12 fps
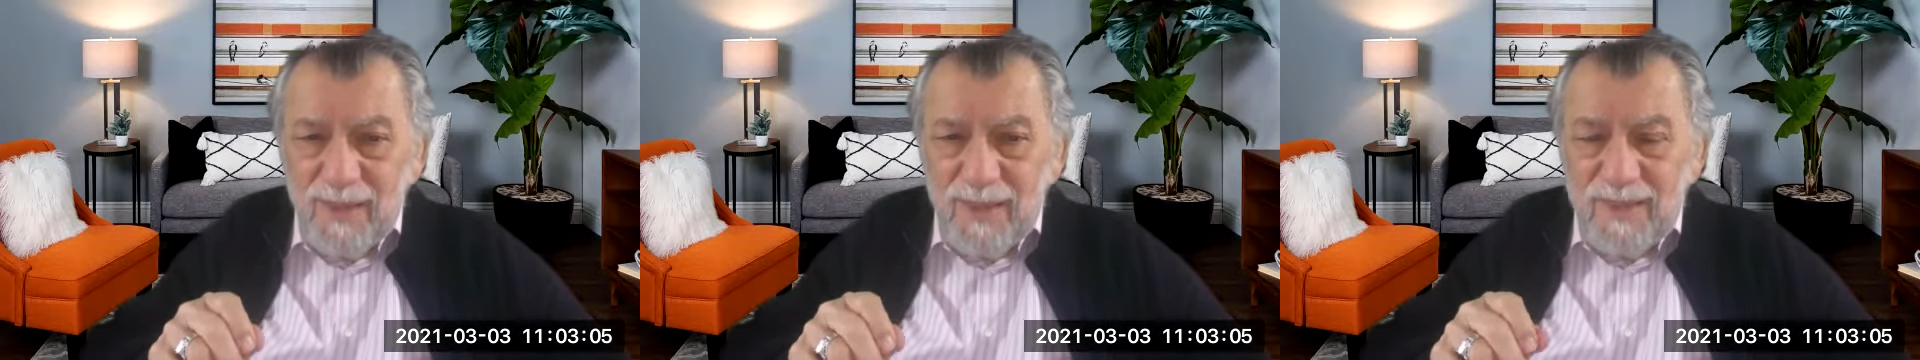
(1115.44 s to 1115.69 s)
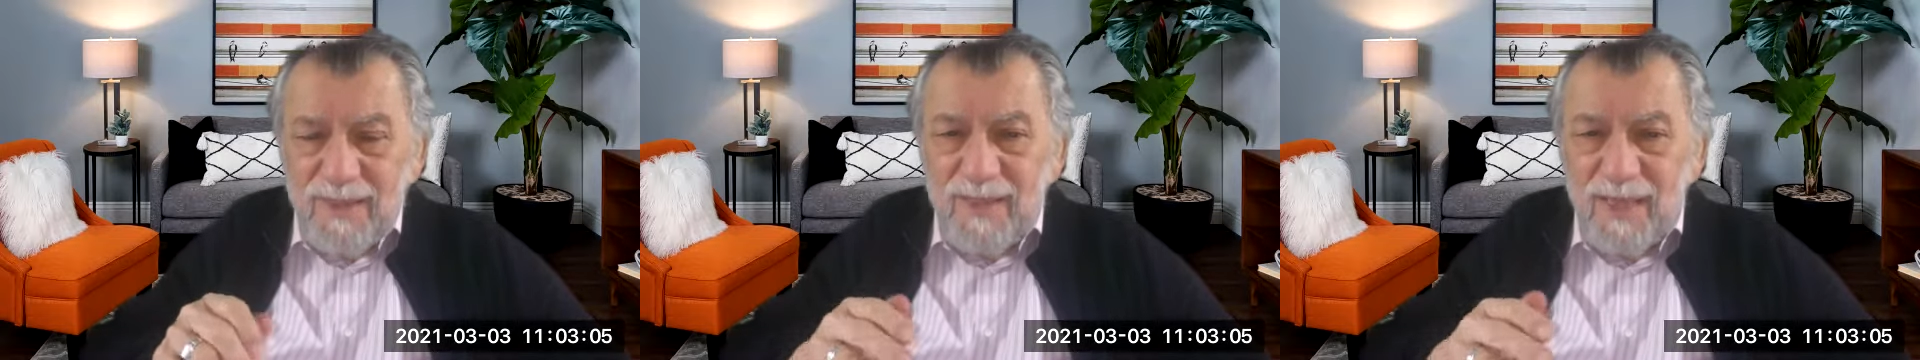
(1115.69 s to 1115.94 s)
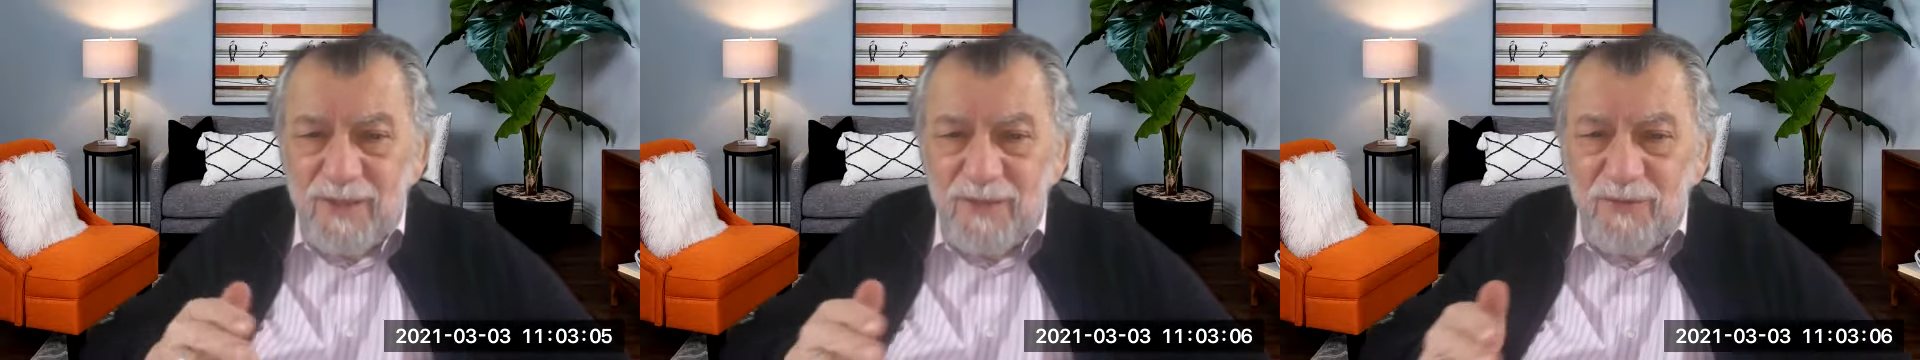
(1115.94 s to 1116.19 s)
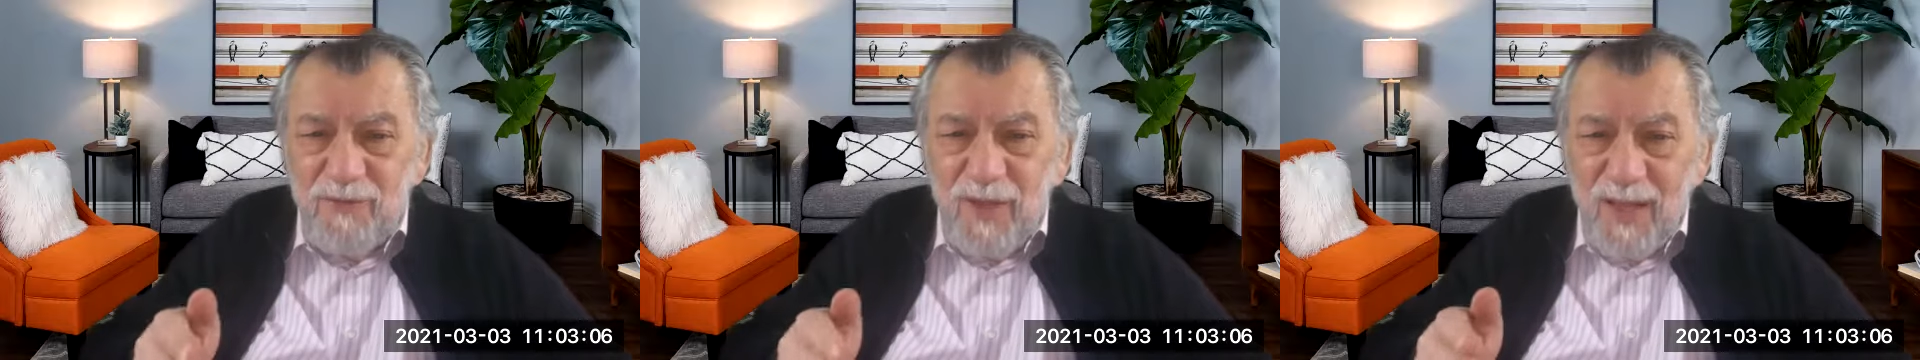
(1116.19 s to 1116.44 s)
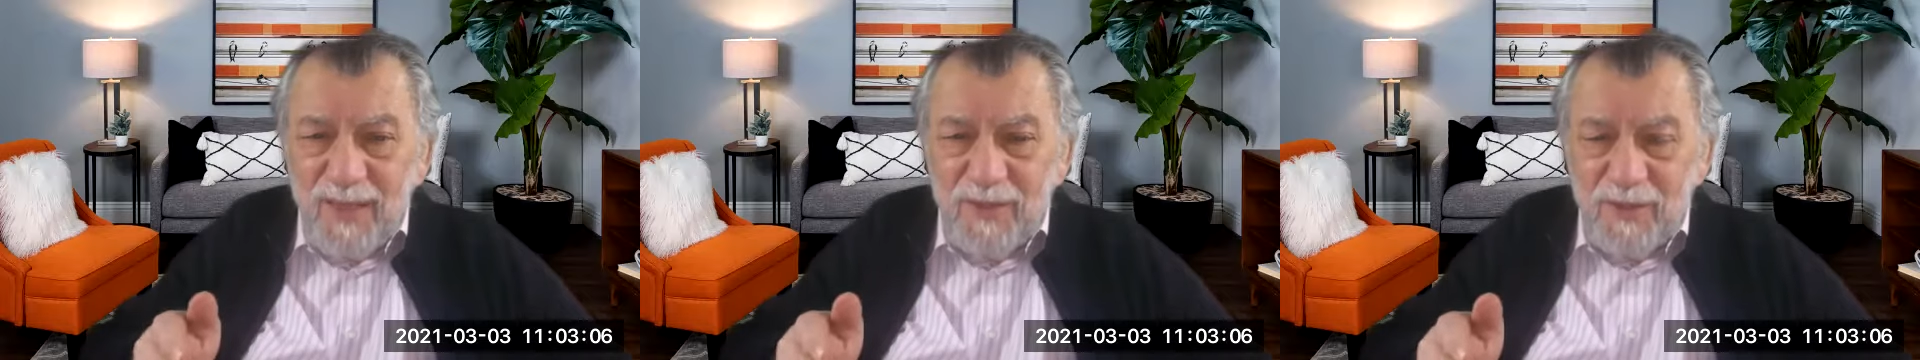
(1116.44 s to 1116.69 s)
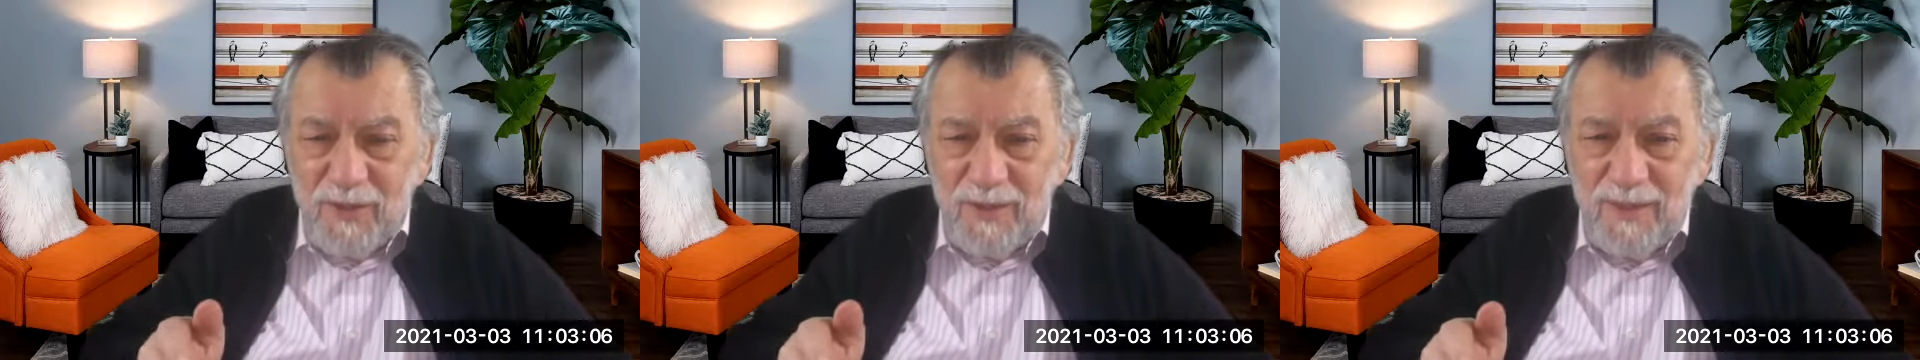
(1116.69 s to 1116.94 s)
sets
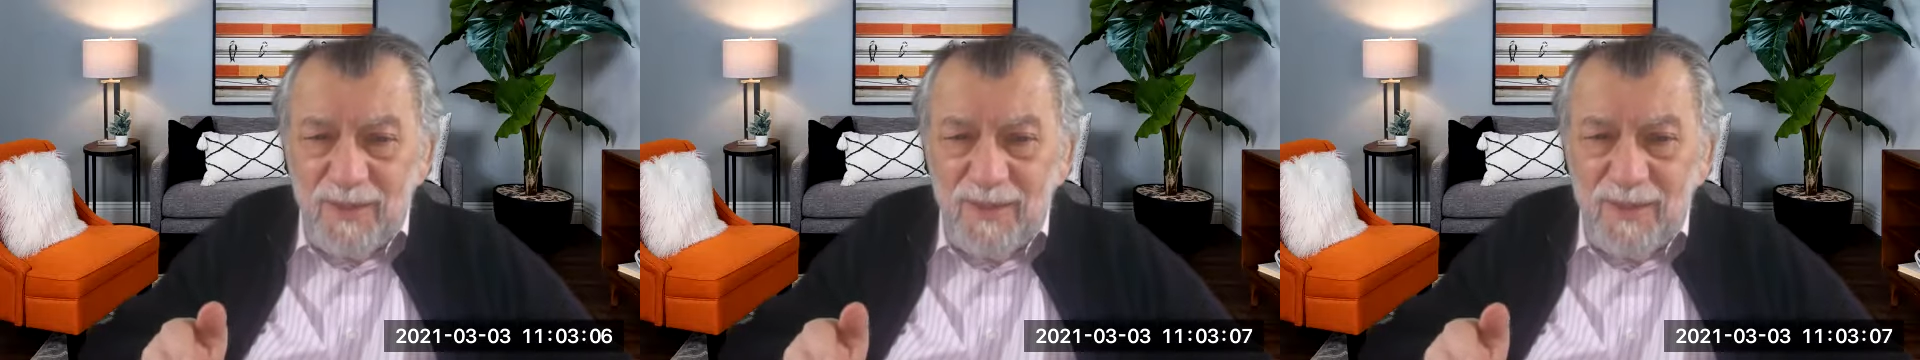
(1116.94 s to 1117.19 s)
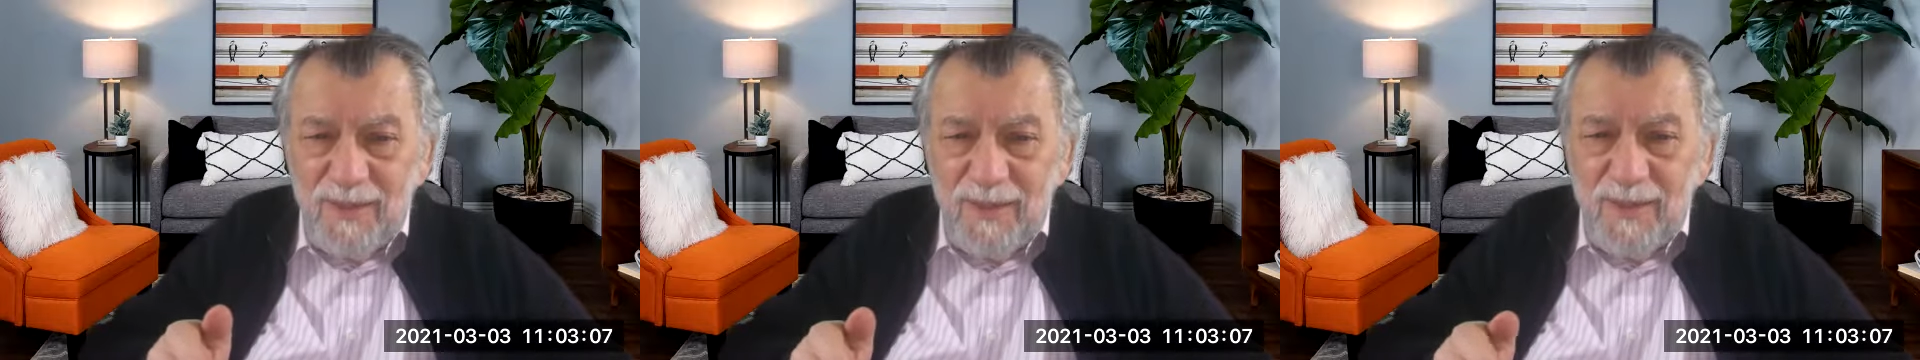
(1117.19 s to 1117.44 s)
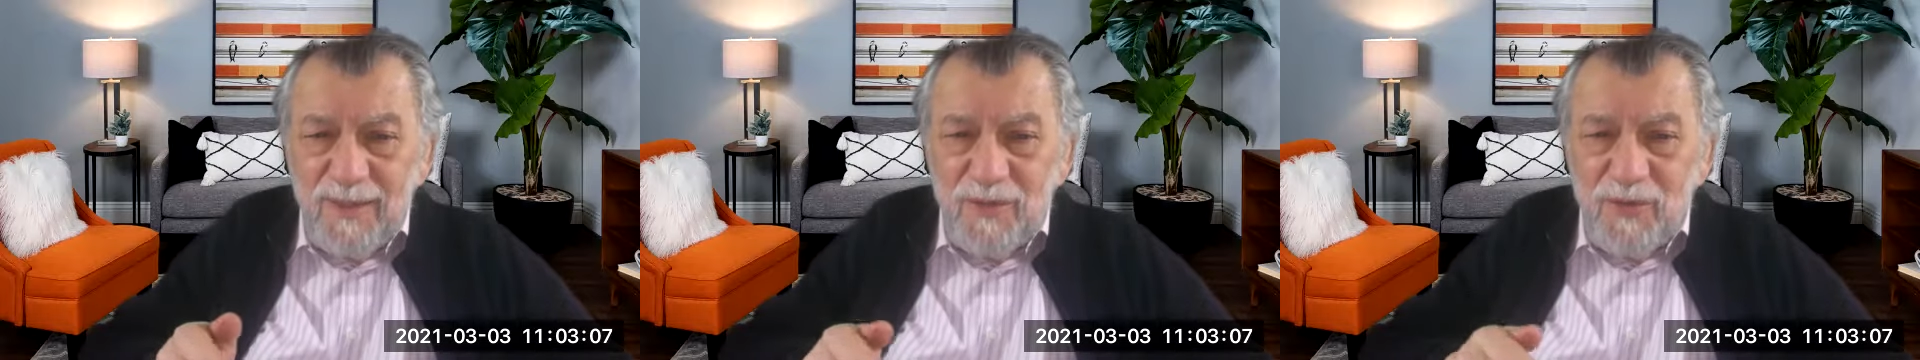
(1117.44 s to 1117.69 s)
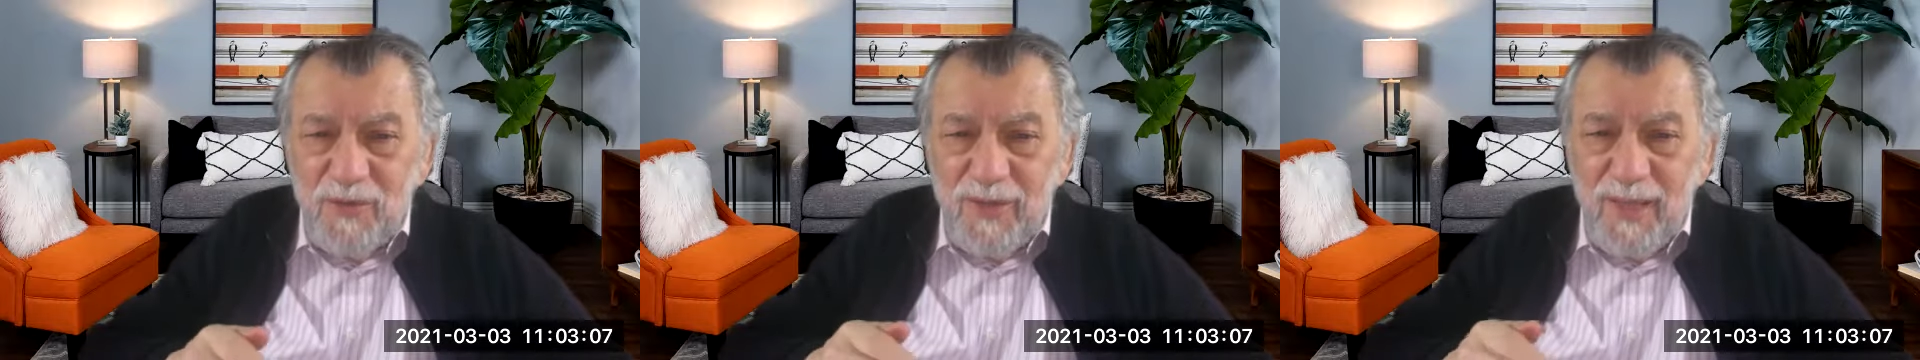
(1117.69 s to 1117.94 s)
fire to the